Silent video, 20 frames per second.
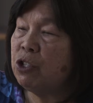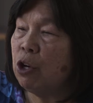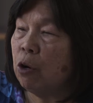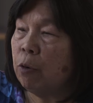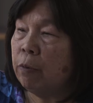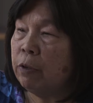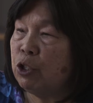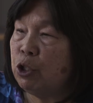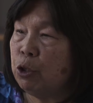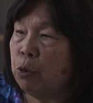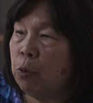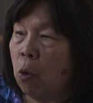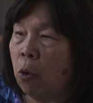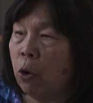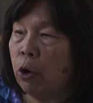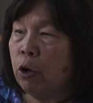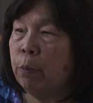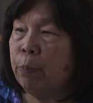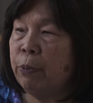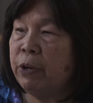to do
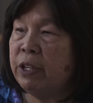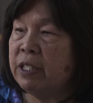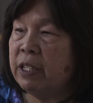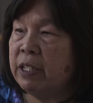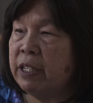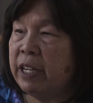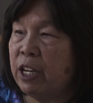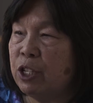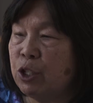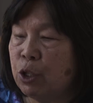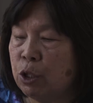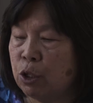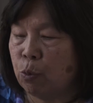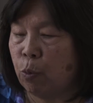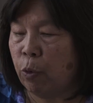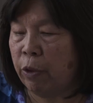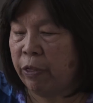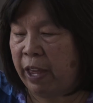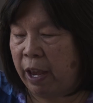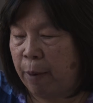oral presentations
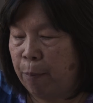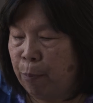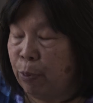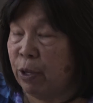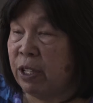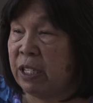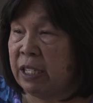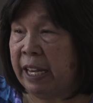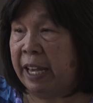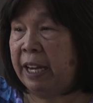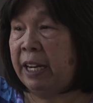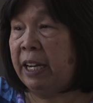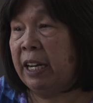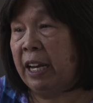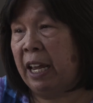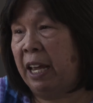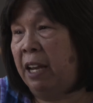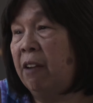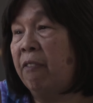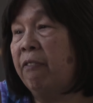where they presented
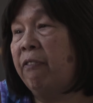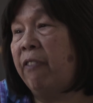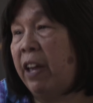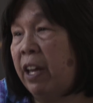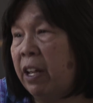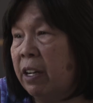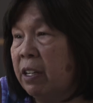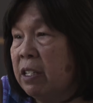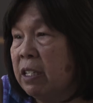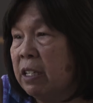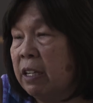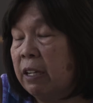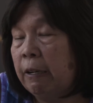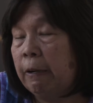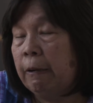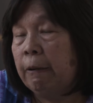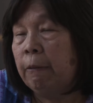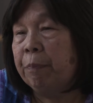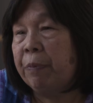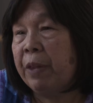an event,
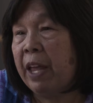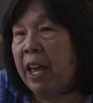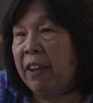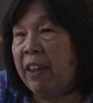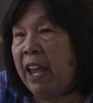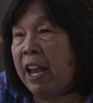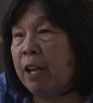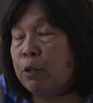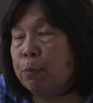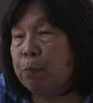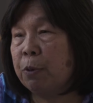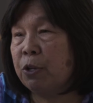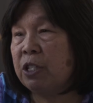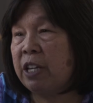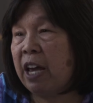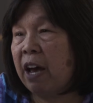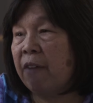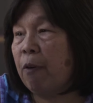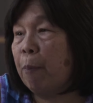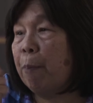and they were supposed
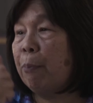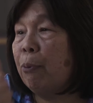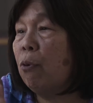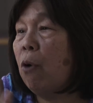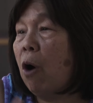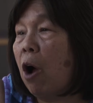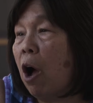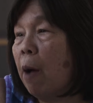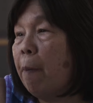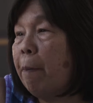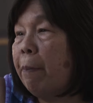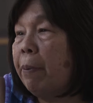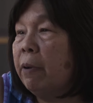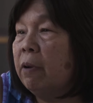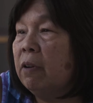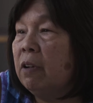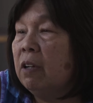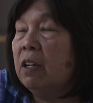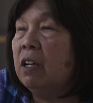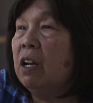to have a prop
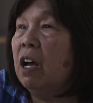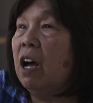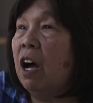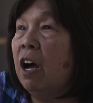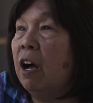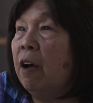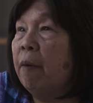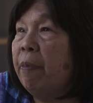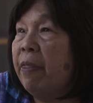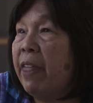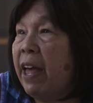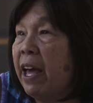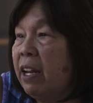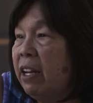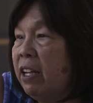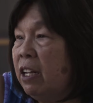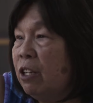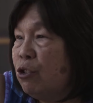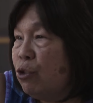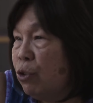that
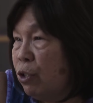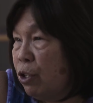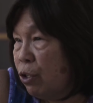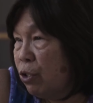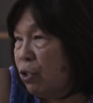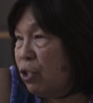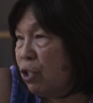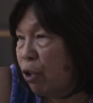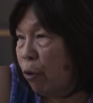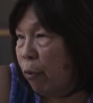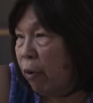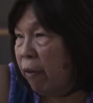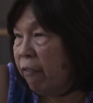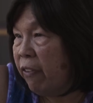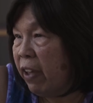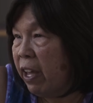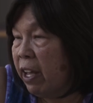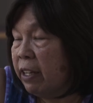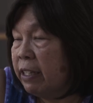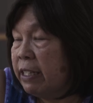introduced their
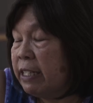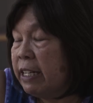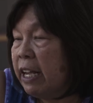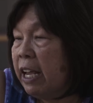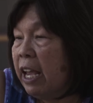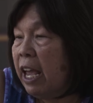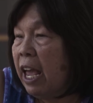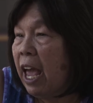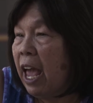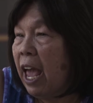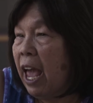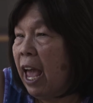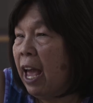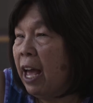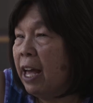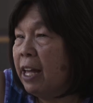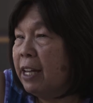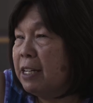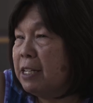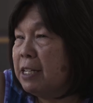event.
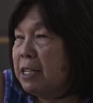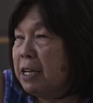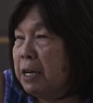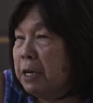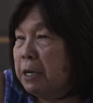And